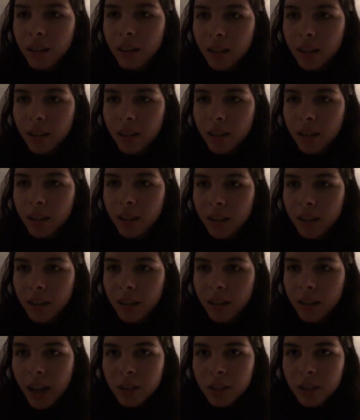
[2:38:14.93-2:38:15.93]
I
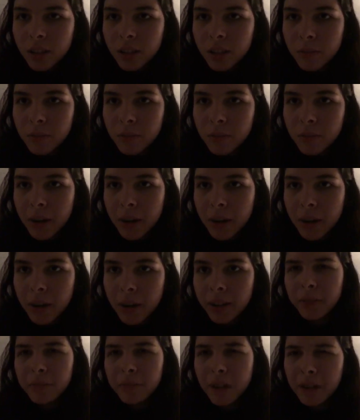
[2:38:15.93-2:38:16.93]
watched American Pie
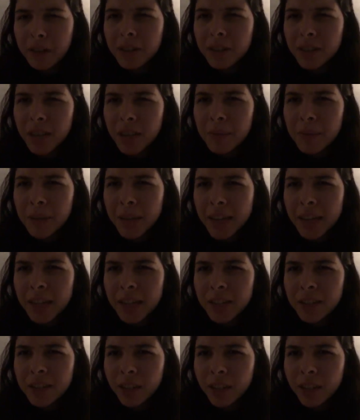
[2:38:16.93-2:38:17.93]
around the same
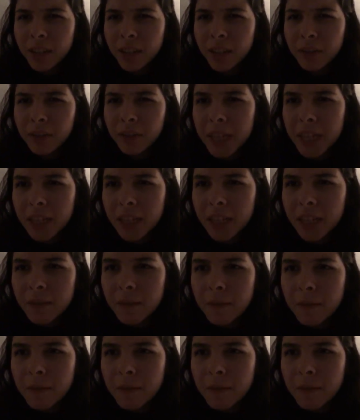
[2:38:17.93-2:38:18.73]
age, like 15.